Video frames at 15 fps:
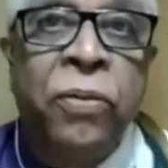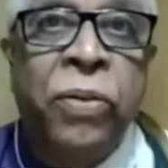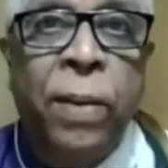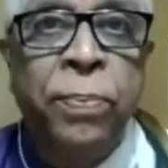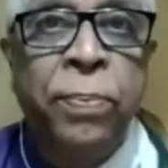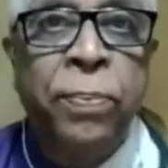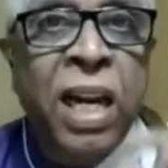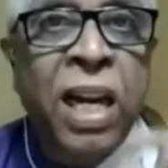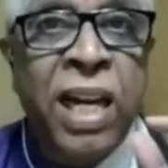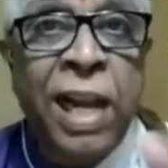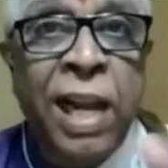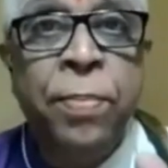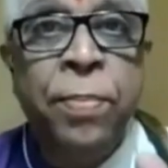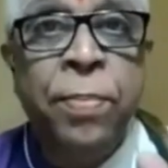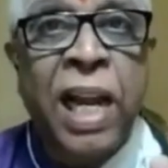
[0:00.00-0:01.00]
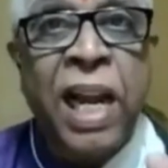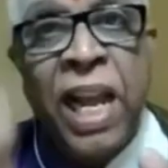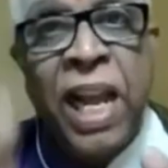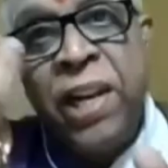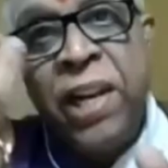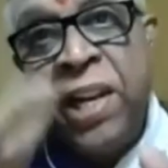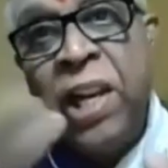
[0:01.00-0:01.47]
From the name, can
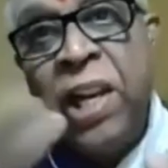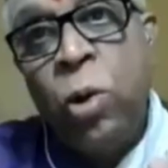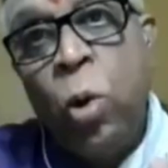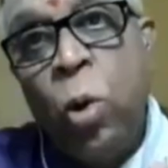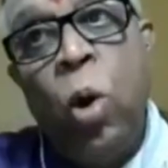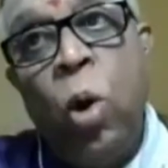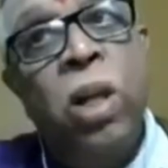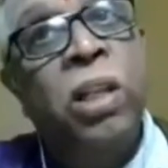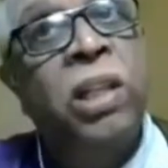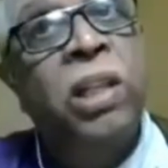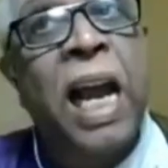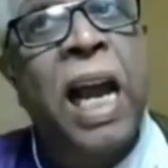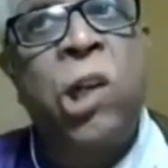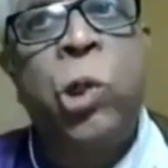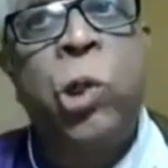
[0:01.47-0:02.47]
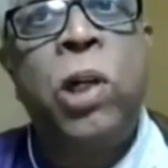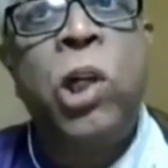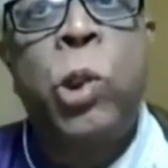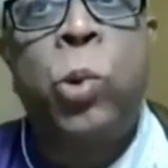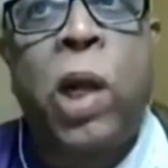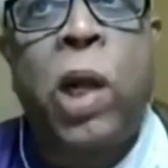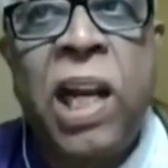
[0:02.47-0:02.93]
I decode the actual
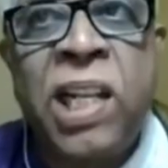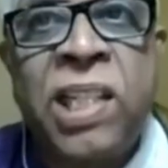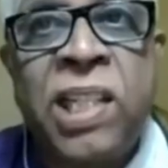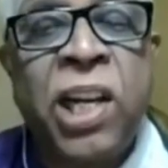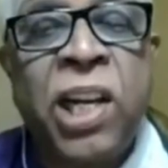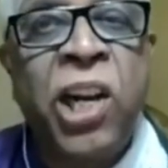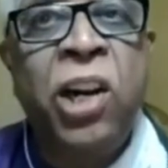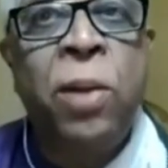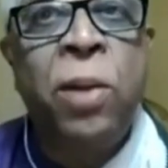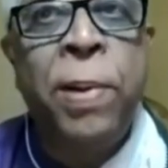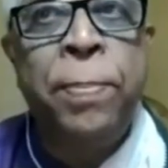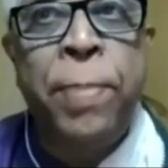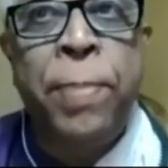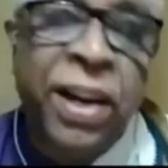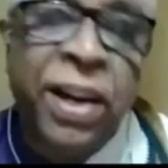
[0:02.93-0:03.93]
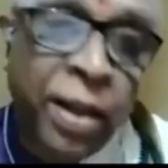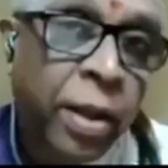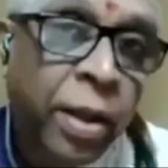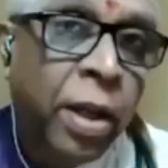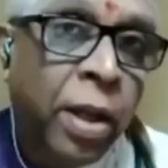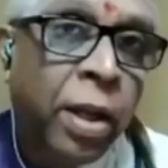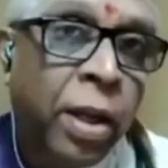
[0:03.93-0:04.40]
swaras that need to be played?
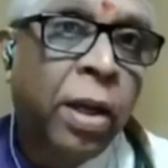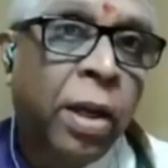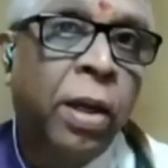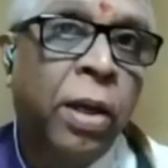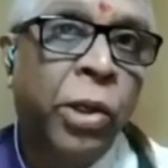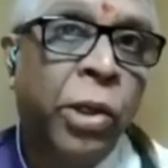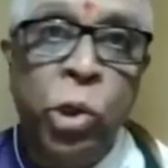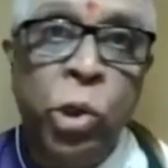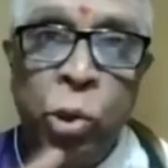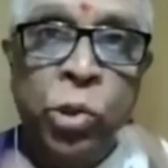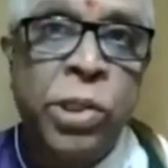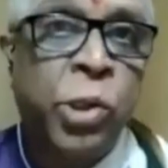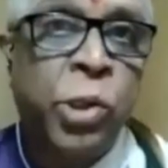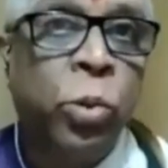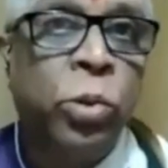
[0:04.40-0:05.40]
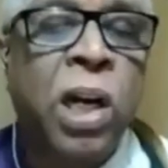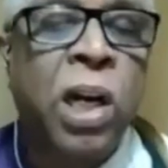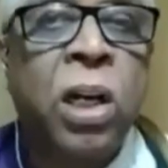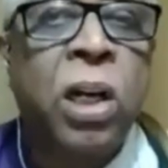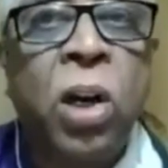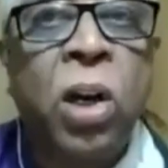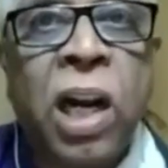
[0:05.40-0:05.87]
You use a
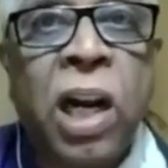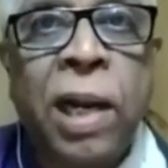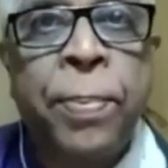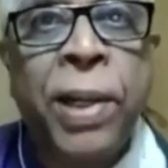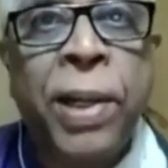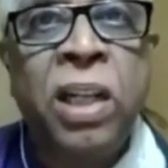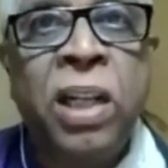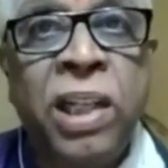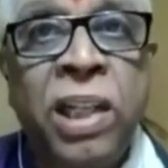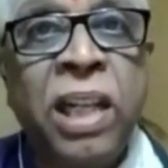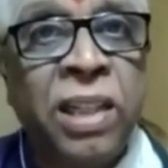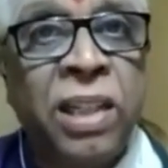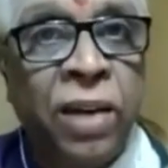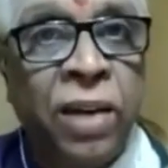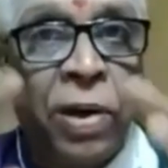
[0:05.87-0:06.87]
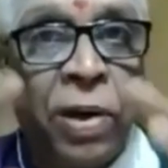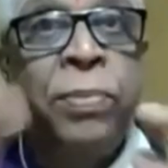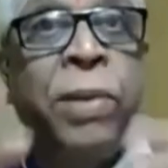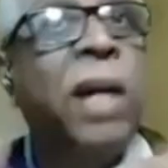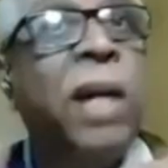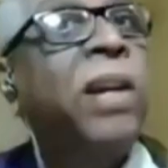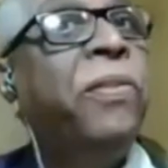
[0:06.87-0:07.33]
sutra called Katapayadi, and then from
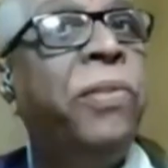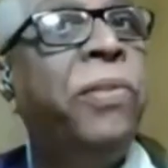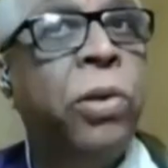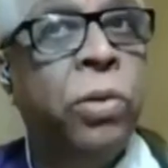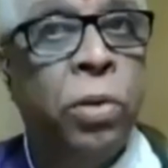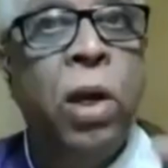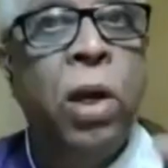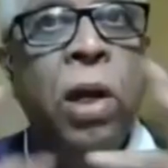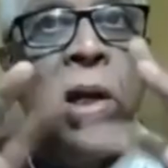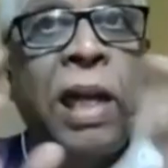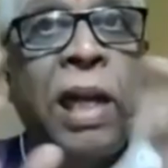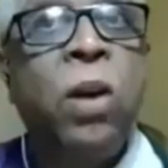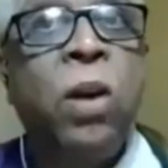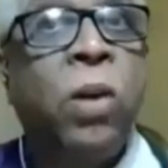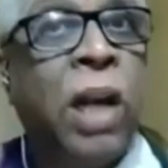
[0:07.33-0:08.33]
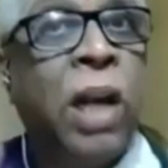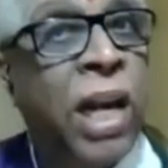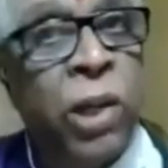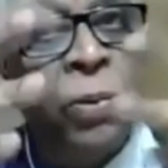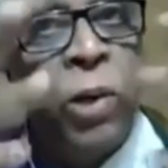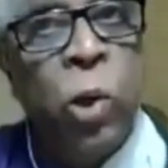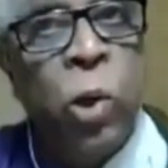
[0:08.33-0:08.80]
that, if you
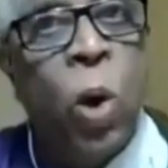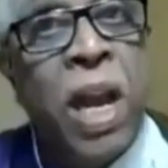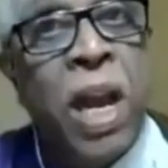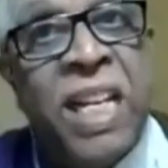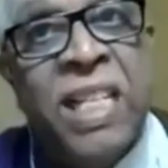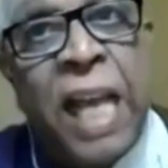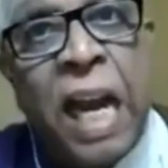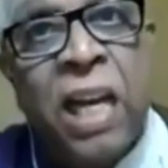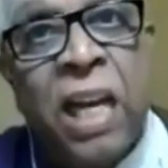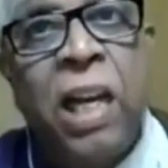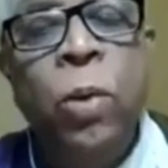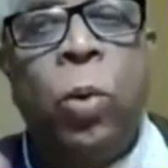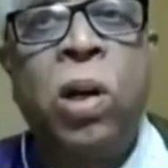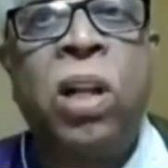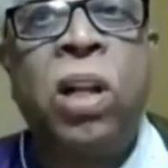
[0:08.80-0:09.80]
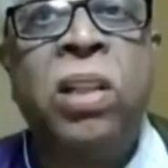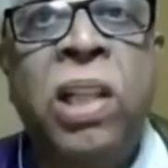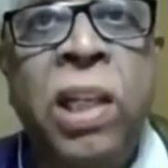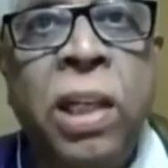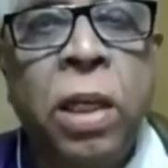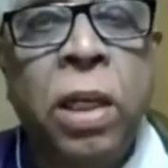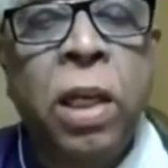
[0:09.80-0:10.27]
calculate, you will know exactly what are
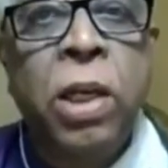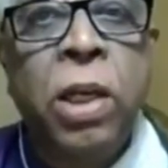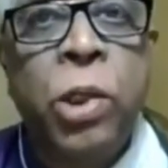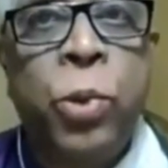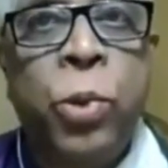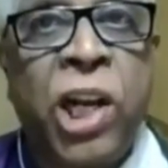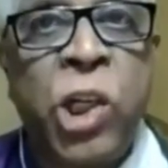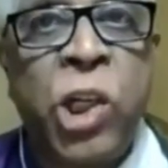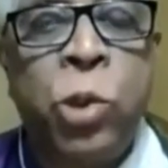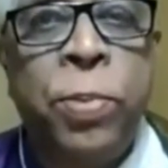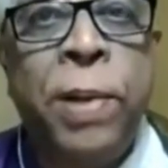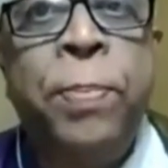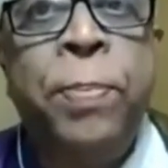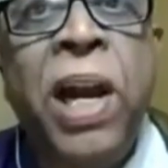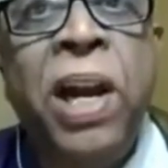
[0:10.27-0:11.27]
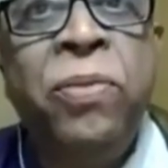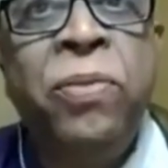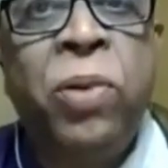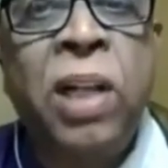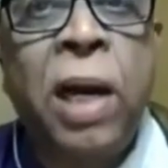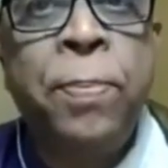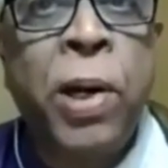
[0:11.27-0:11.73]
the swaras to be played
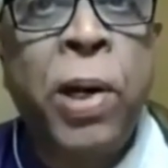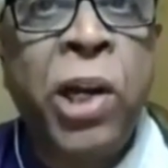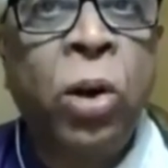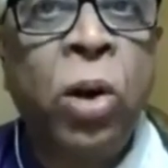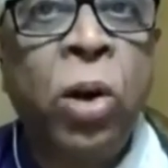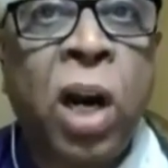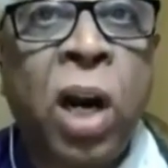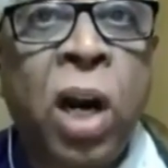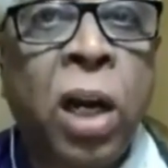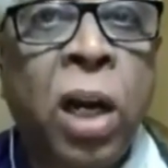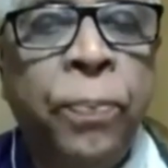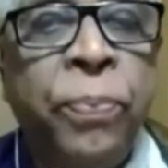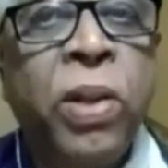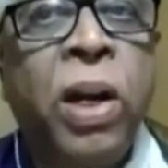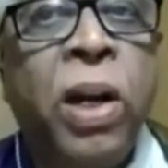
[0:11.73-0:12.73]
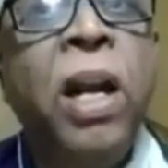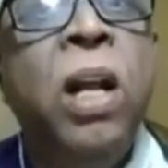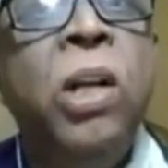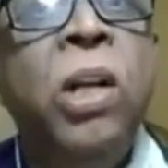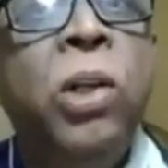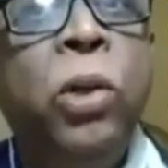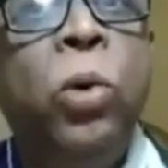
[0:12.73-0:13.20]
for that particular raga, right?
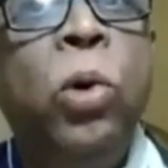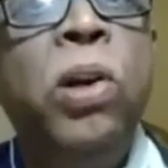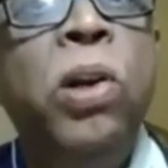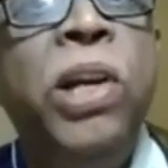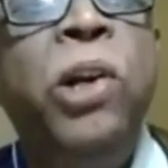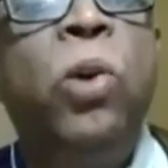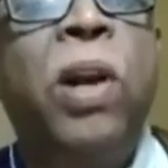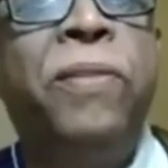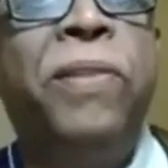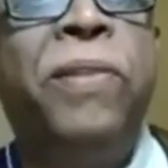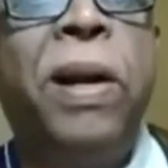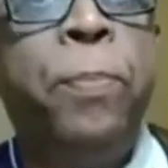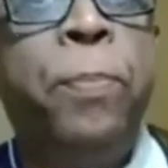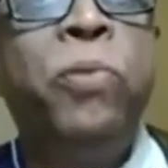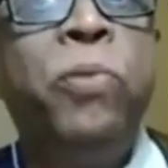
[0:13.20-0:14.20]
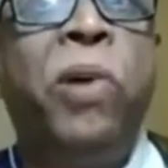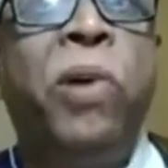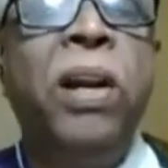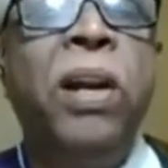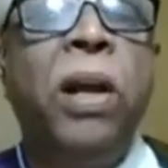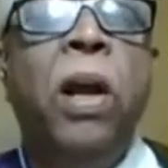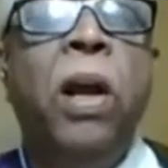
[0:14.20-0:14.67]
So you don't need to refer a book for it.